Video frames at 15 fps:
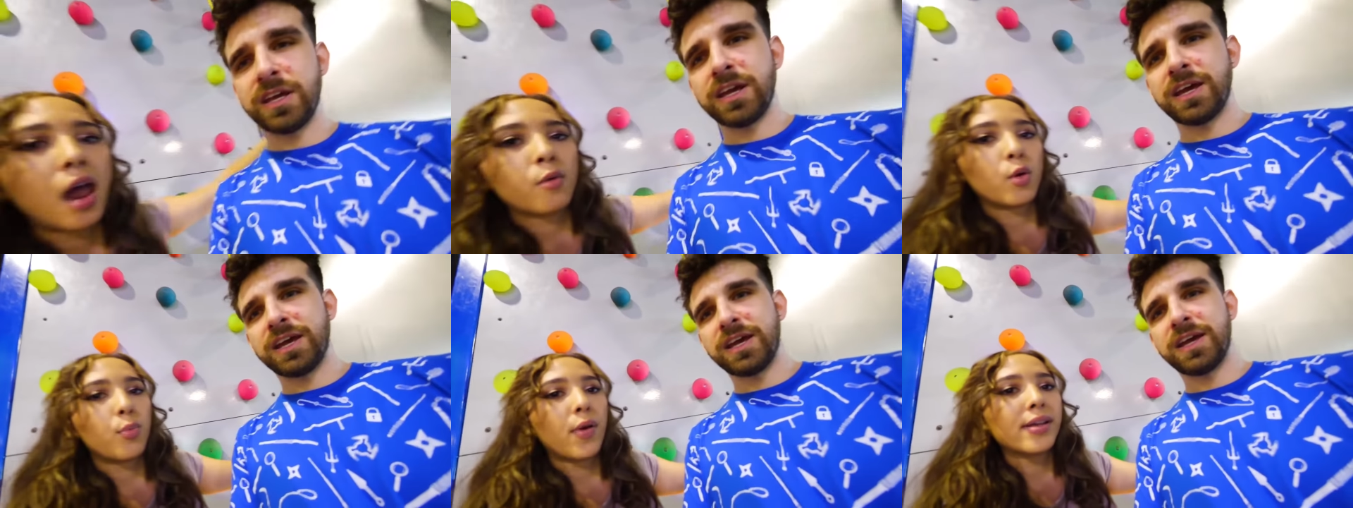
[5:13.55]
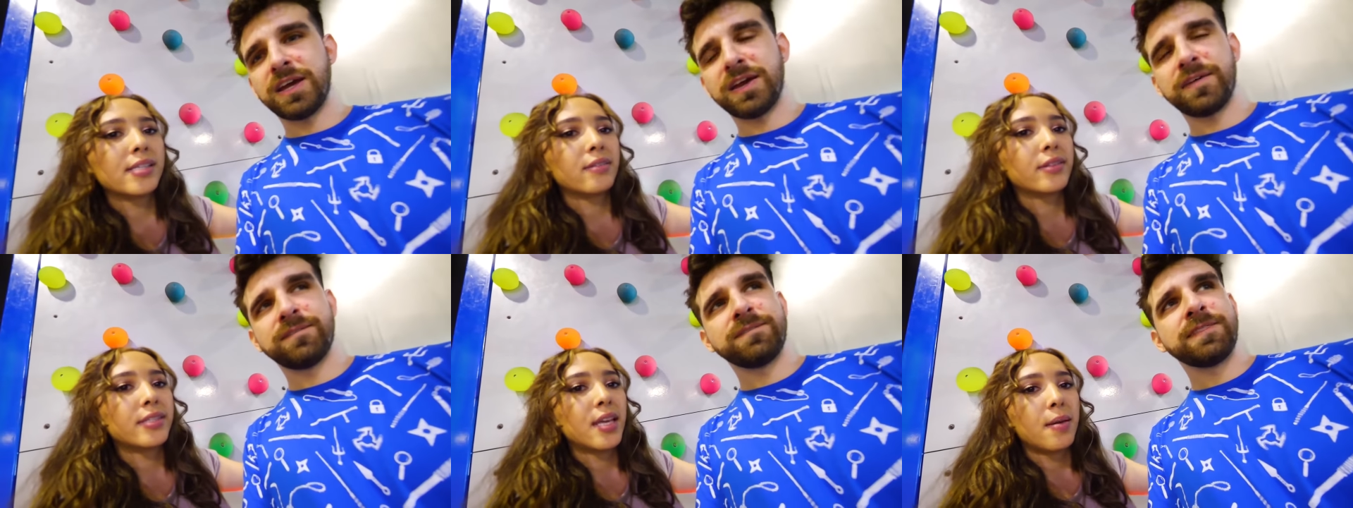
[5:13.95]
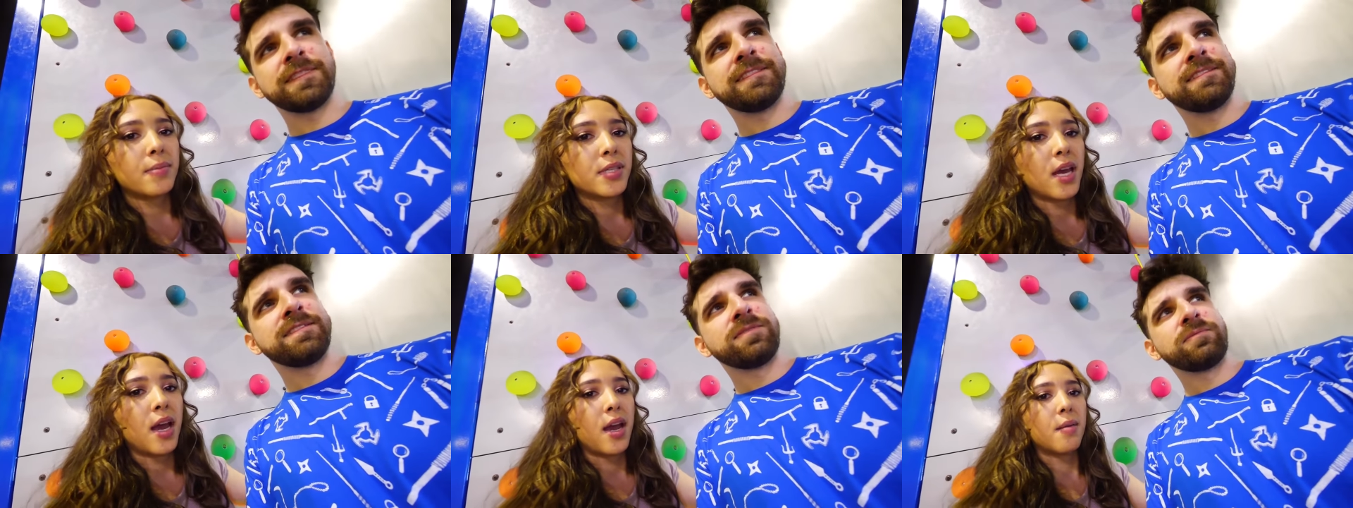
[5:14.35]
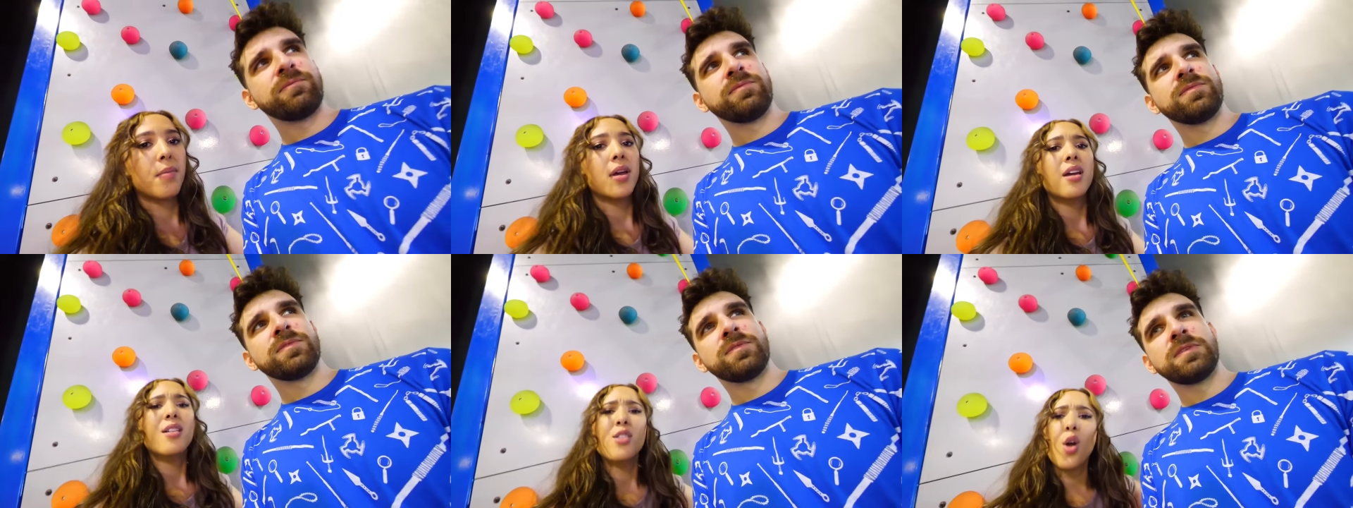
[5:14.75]
Speaker 1: and we'll press at the same time.
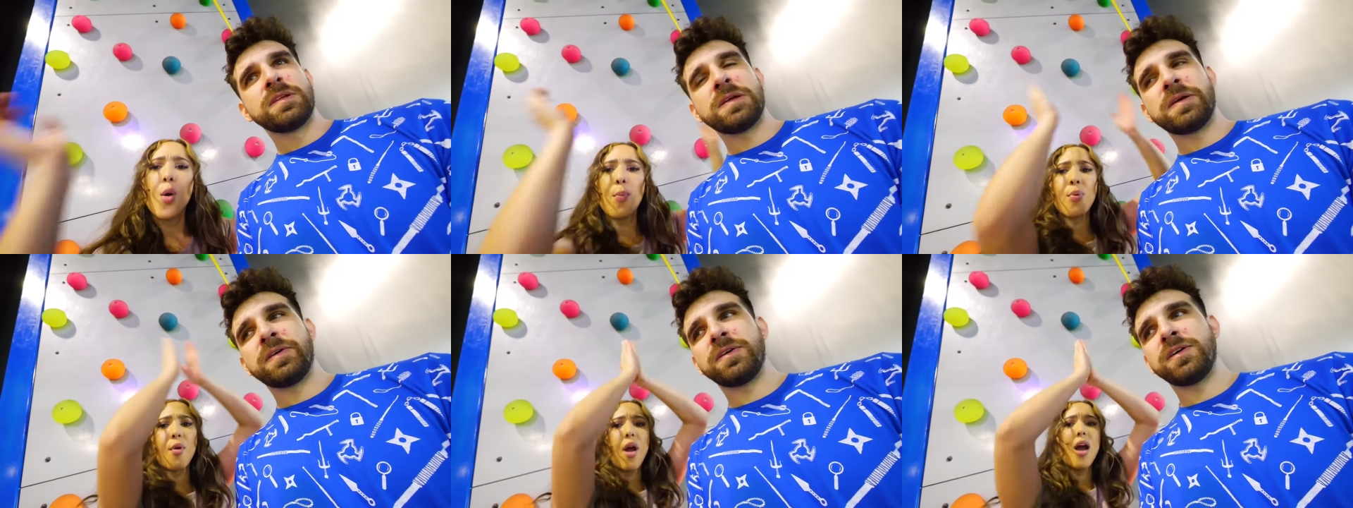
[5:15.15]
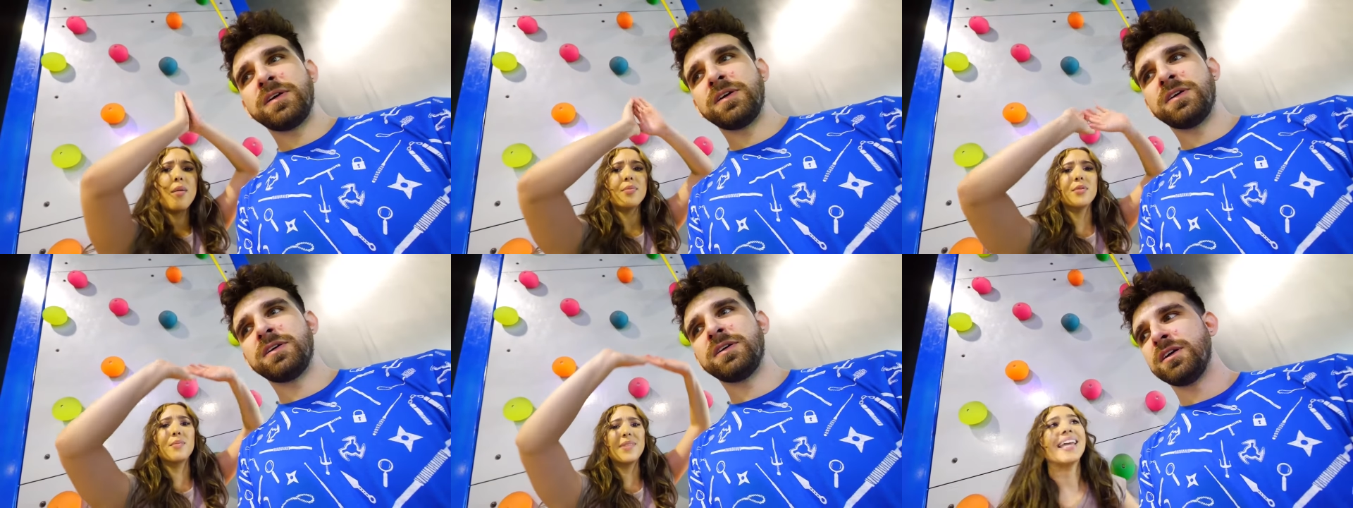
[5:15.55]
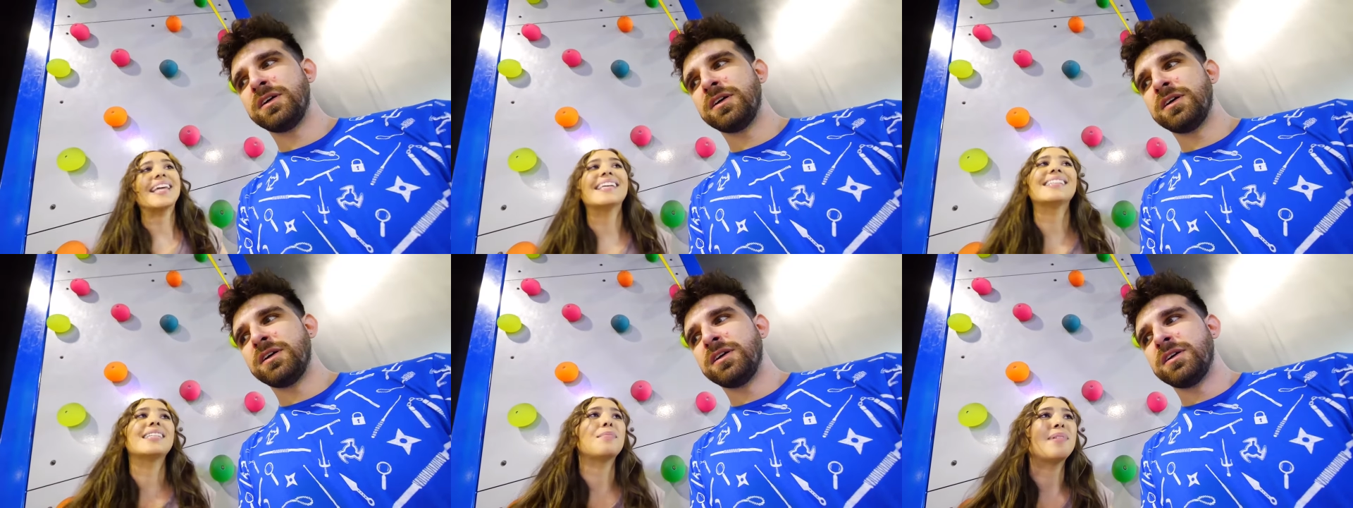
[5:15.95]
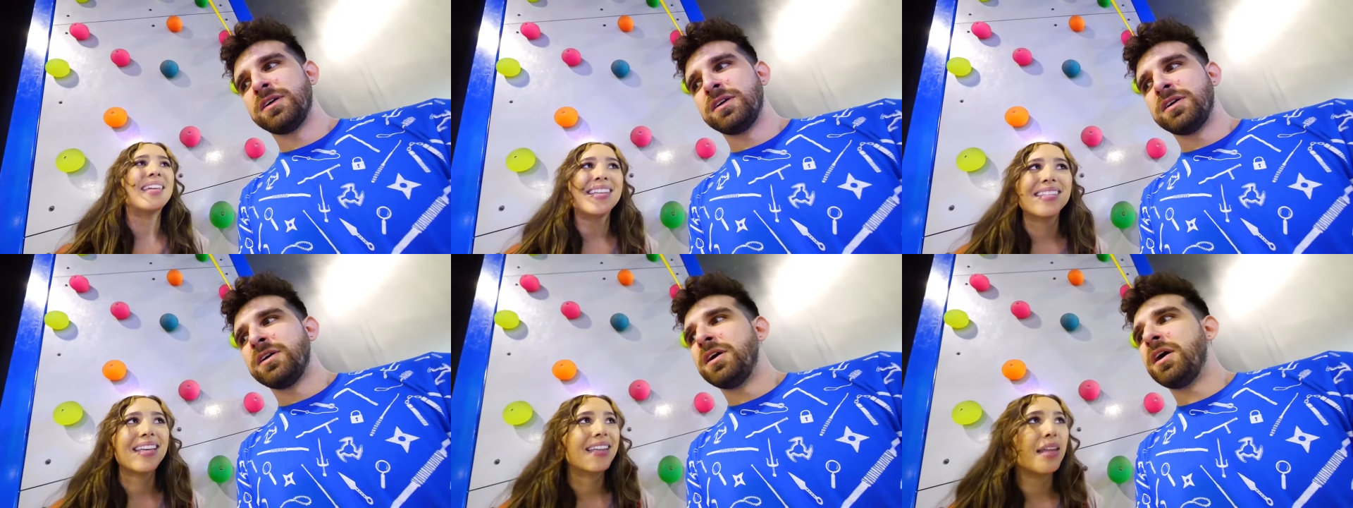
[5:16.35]
No problem. Easy
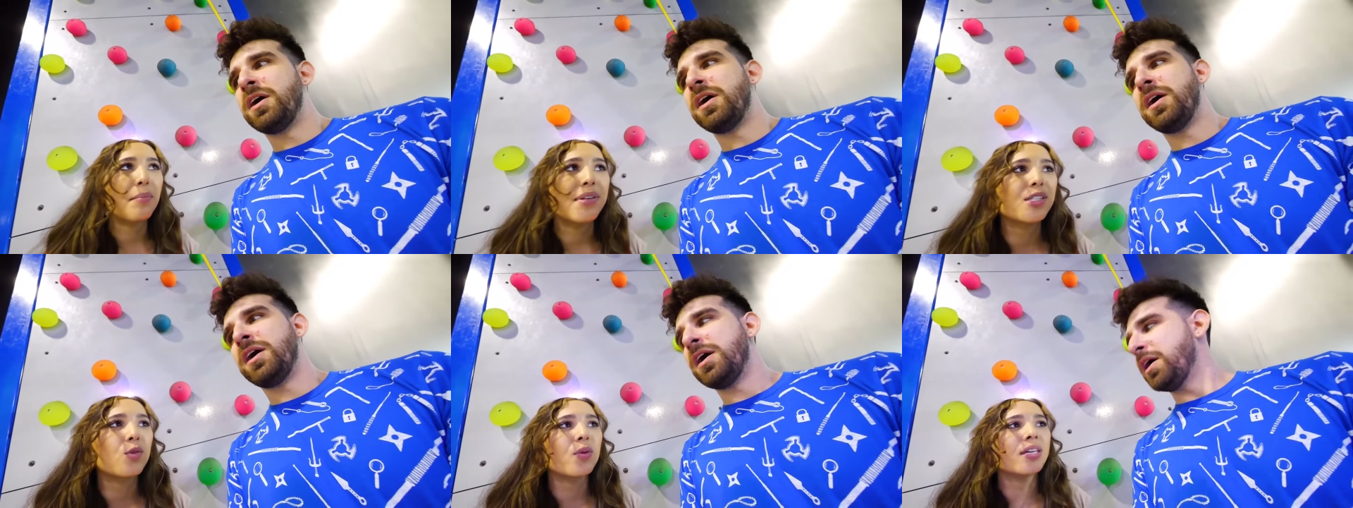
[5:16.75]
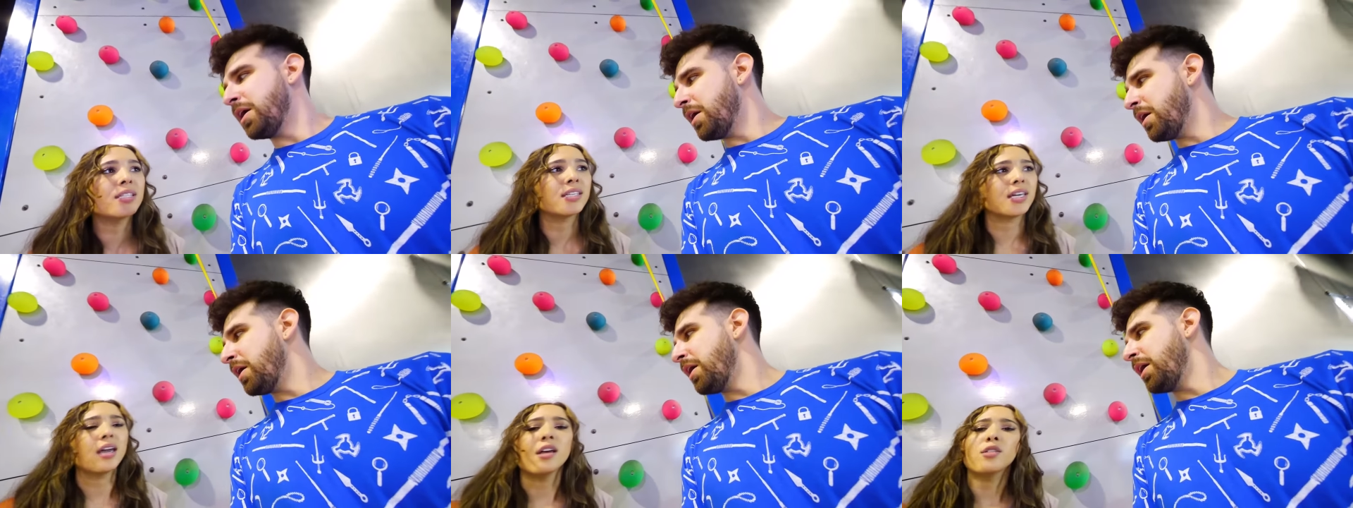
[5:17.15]
peasy, lemon squeezy.